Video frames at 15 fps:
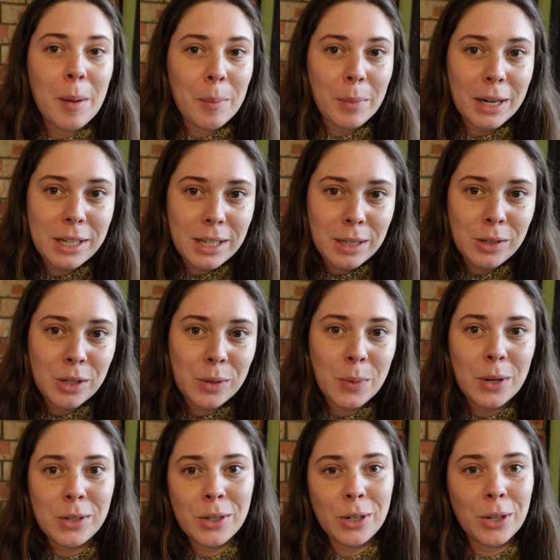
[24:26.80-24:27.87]
But I did just
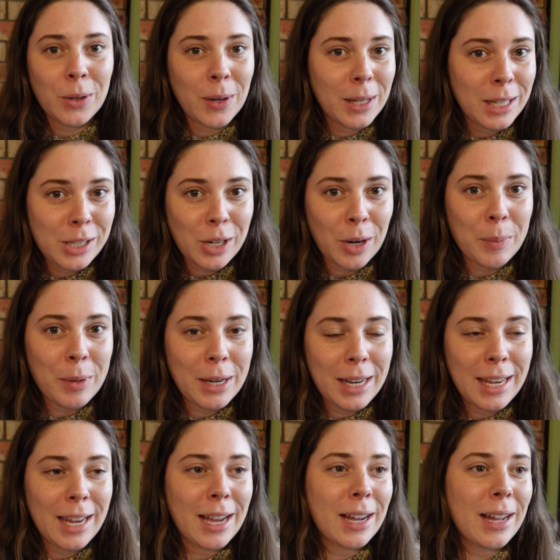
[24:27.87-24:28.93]
want to quickly jump in
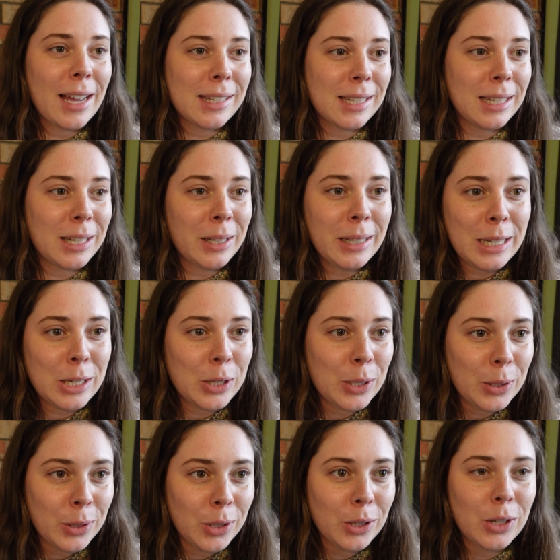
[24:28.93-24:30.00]
here as a little
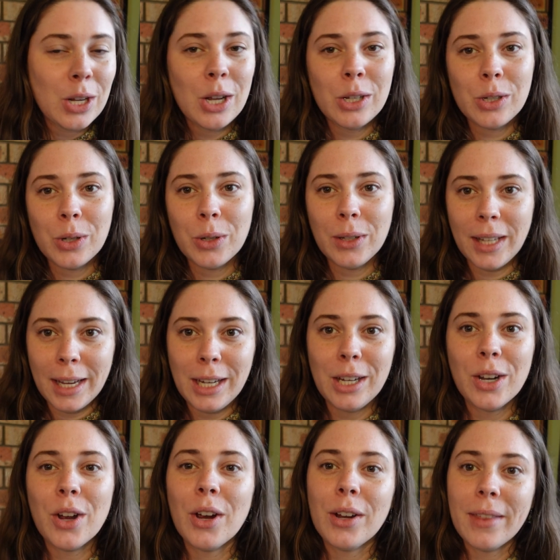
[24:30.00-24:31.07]
interlude to let you
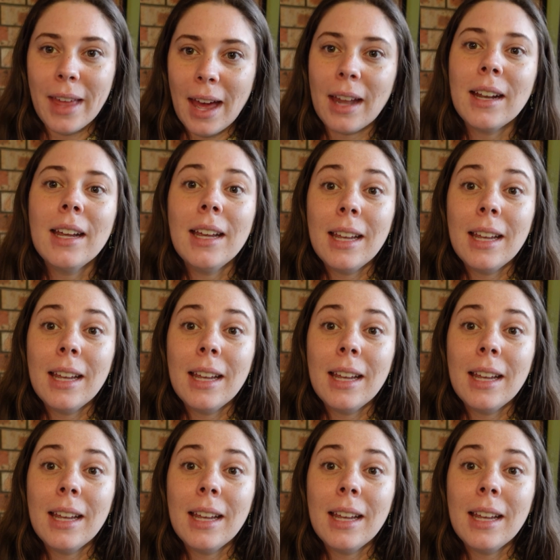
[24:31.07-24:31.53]
know that